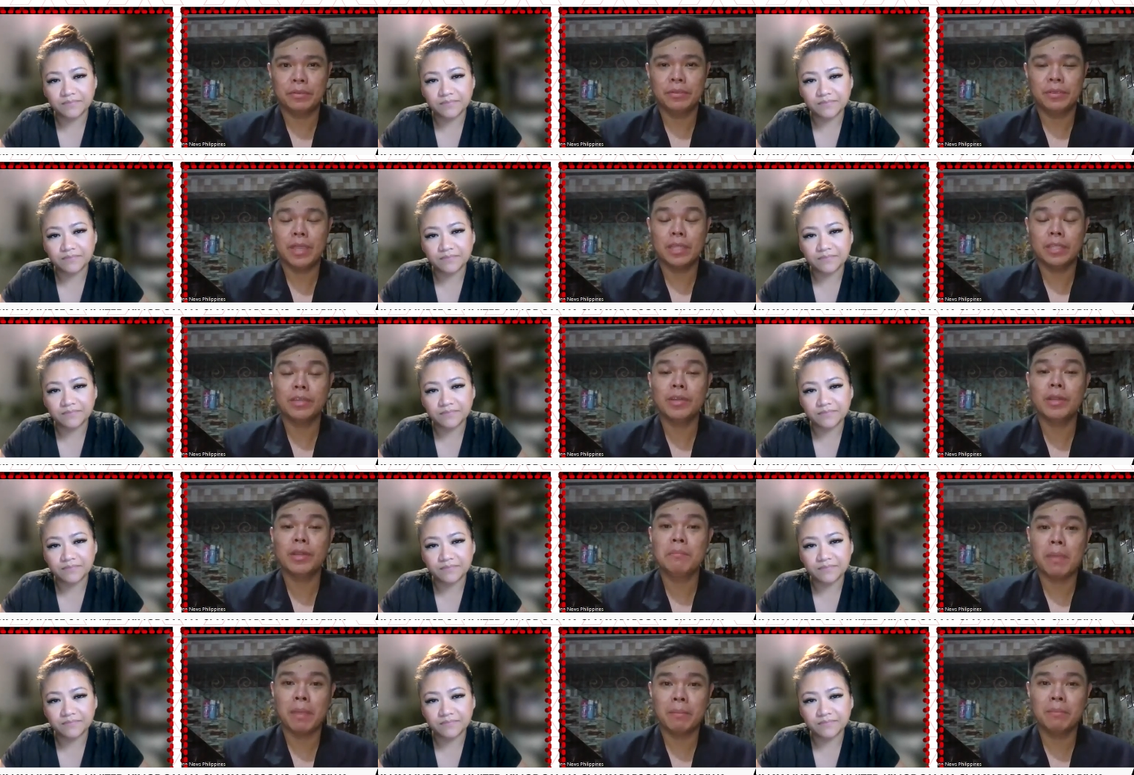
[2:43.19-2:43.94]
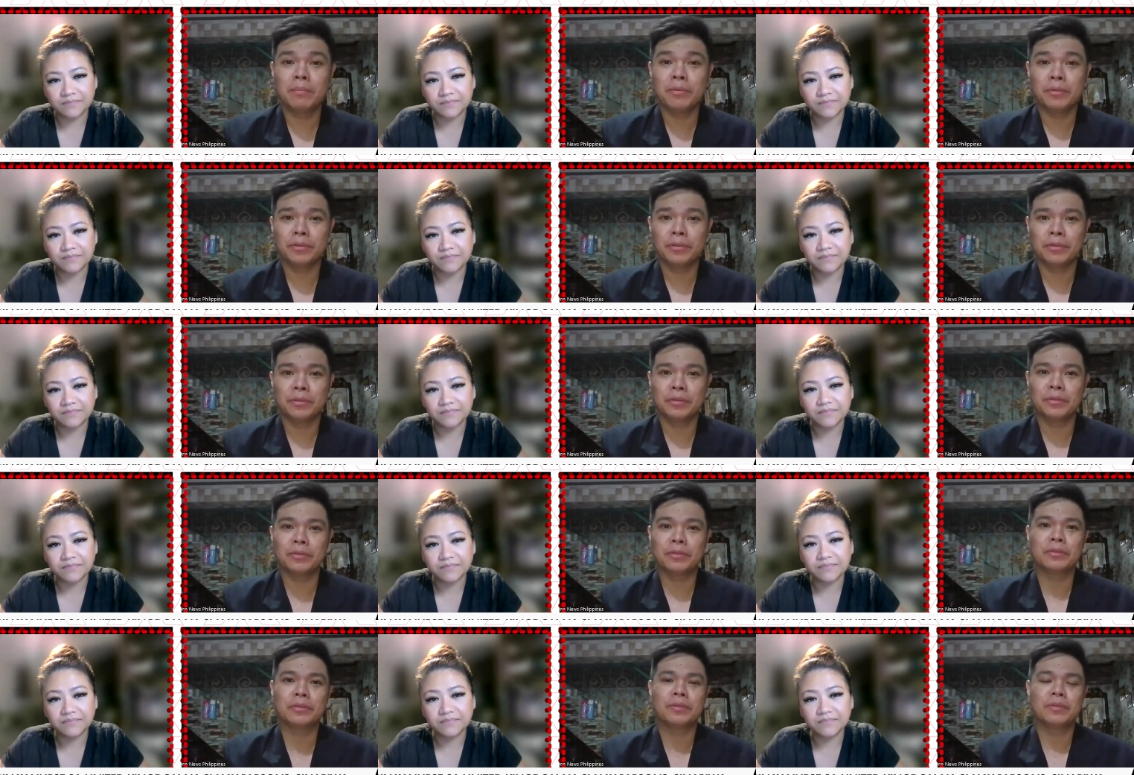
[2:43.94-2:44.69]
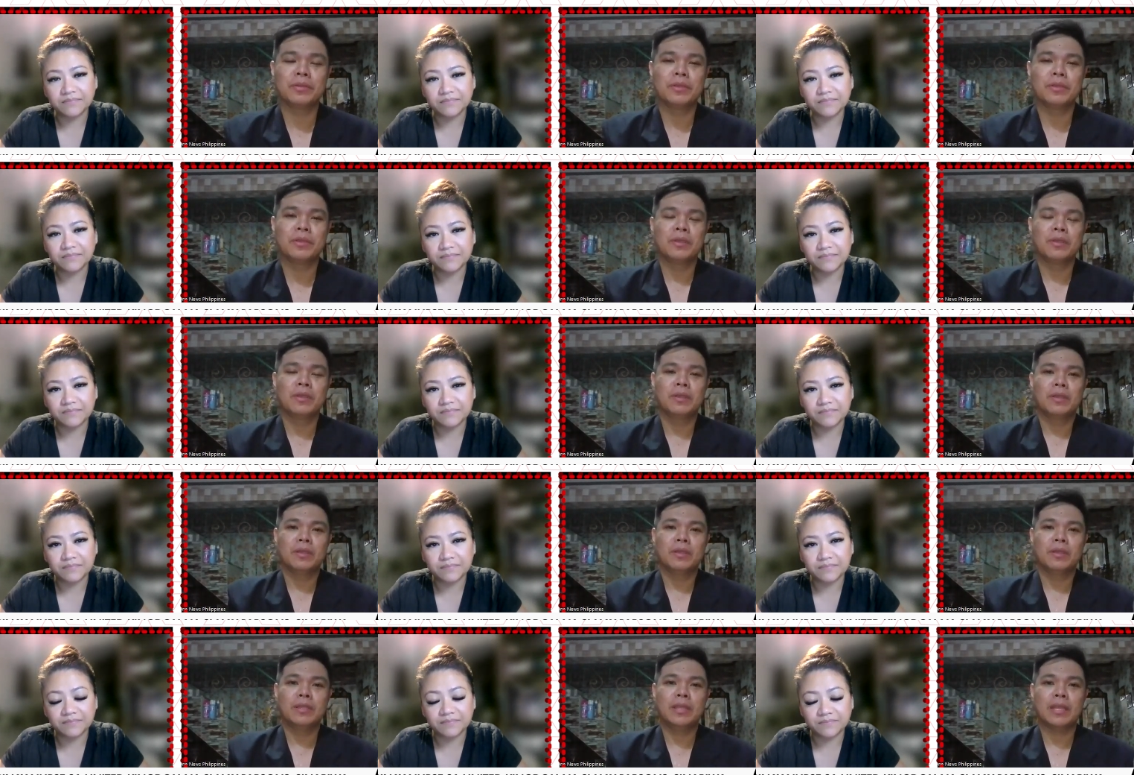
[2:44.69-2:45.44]
Speaker 1: You're going to remember her,
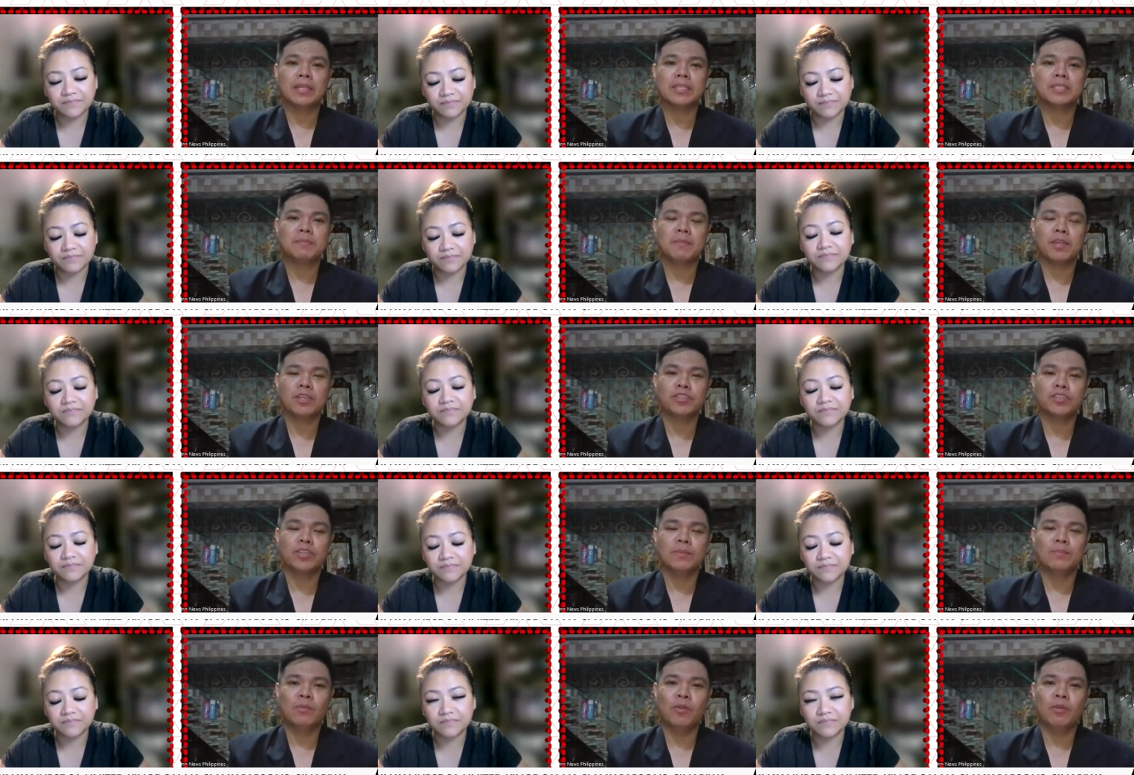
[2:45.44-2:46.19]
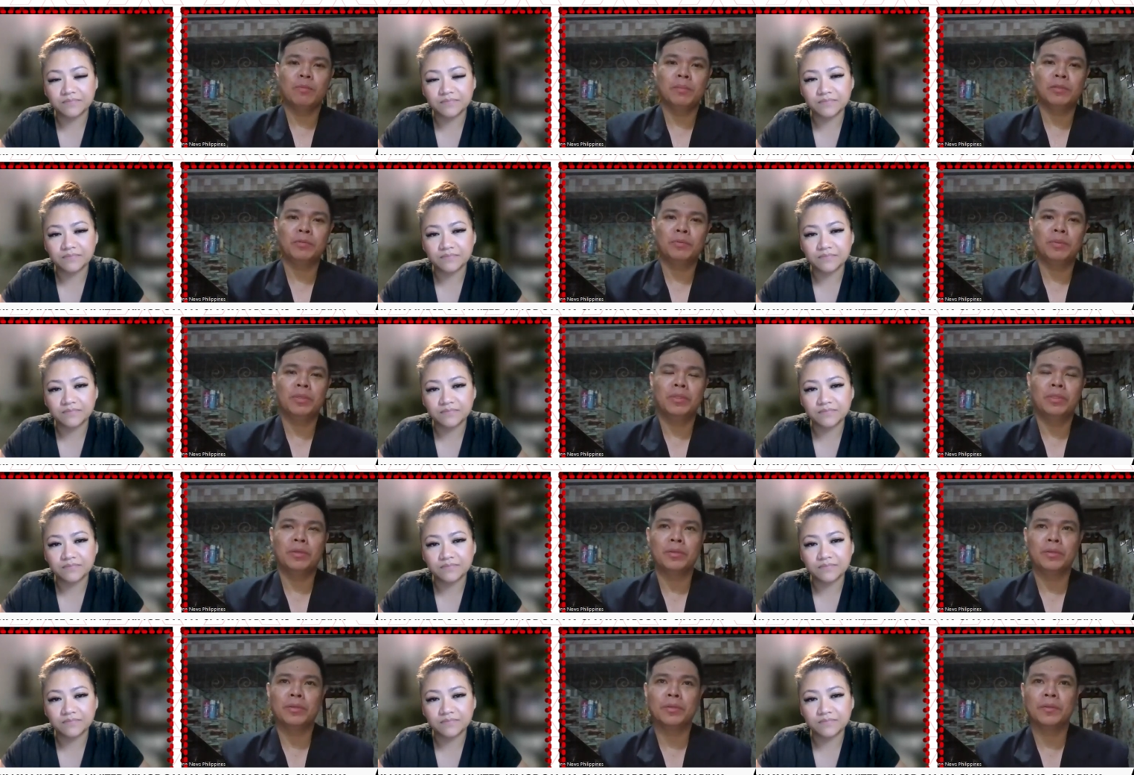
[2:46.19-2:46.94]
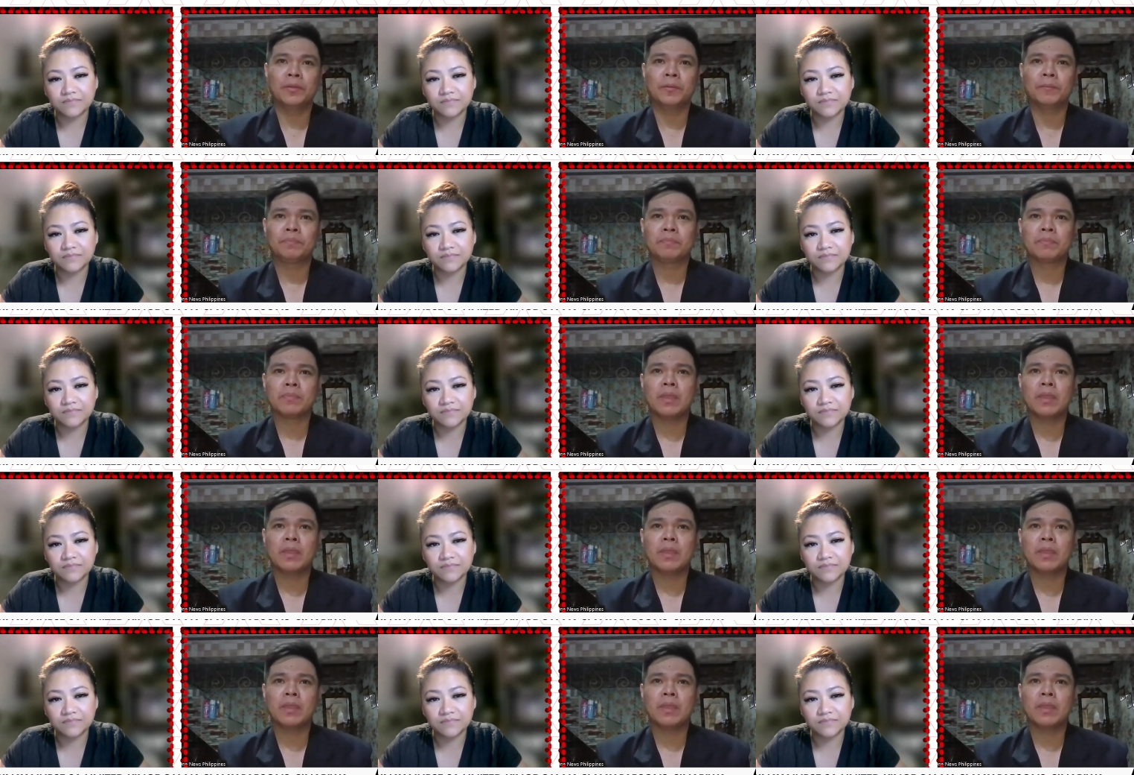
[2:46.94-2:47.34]
that special moment with her